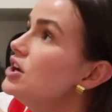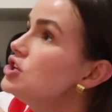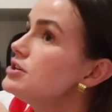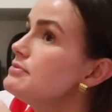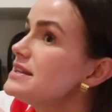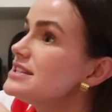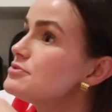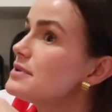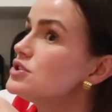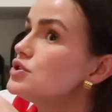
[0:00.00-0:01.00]
She messaged
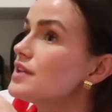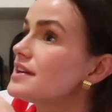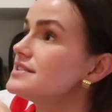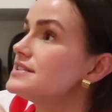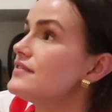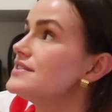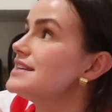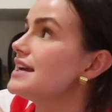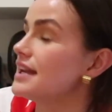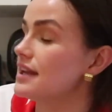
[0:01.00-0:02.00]
me in
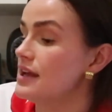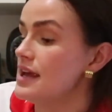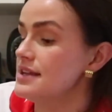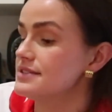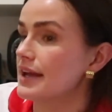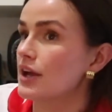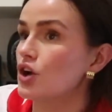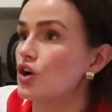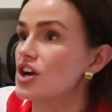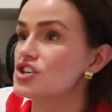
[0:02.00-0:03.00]
2017 saying
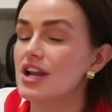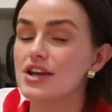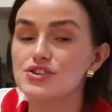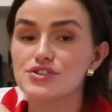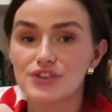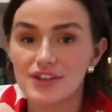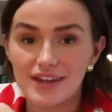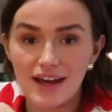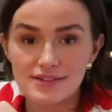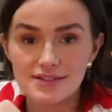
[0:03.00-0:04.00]
congratulations on
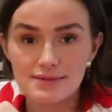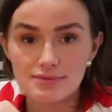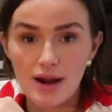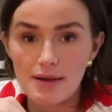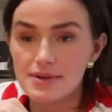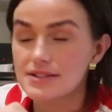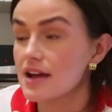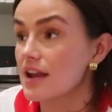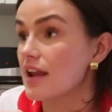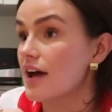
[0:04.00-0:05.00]
1,000 subscribers.
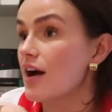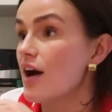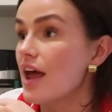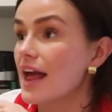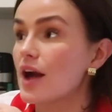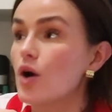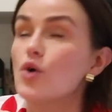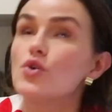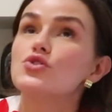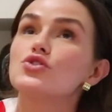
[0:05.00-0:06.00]
Like,
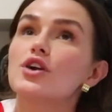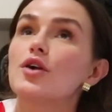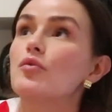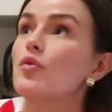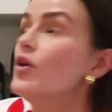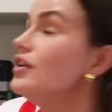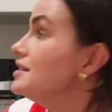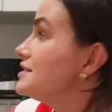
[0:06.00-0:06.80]
sorry, what?